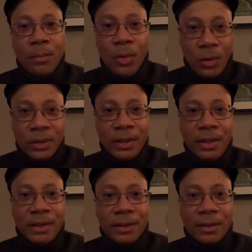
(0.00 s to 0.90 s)
More on
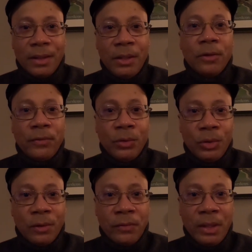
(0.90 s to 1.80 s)
this in a
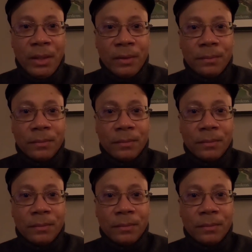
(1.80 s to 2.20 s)
future video.